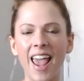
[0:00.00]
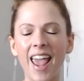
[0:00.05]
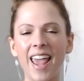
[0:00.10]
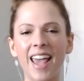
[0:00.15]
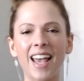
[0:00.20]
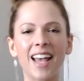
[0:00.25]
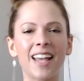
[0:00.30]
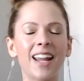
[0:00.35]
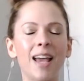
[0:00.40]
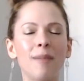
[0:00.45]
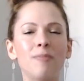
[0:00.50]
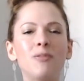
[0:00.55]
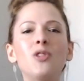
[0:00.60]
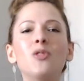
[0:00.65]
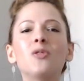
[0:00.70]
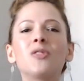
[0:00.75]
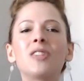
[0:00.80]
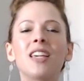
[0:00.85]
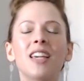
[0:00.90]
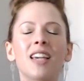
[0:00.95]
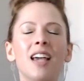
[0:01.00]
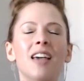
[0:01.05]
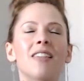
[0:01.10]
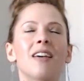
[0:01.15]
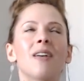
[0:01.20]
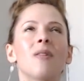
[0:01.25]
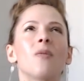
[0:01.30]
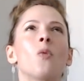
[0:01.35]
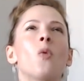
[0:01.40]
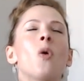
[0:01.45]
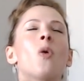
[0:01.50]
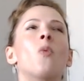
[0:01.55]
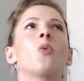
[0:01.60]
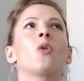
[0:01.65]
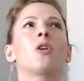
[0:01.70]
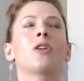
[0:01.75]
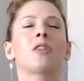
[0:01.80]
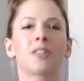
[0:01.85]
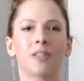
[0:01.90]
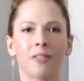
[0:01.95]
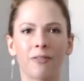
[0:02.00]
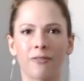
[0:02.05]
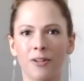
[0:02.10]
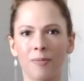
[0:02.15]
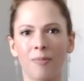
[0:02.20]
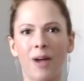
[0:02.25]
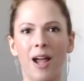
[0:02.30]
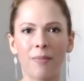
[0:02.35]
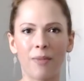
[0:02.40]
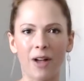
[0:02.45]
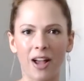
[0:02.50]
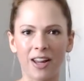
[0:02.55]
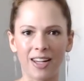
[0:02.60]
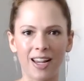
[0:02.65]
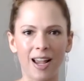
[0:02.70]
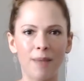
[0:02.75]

and I'm using what works for my body.